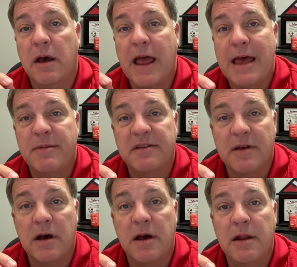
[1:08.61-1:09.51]

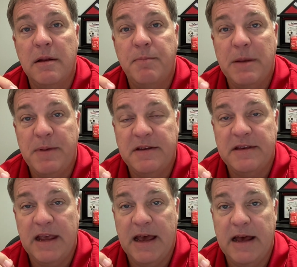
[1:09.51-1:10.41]
Amazon
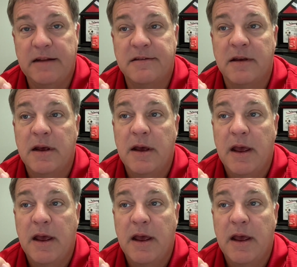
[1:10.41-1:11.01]
PPC ads.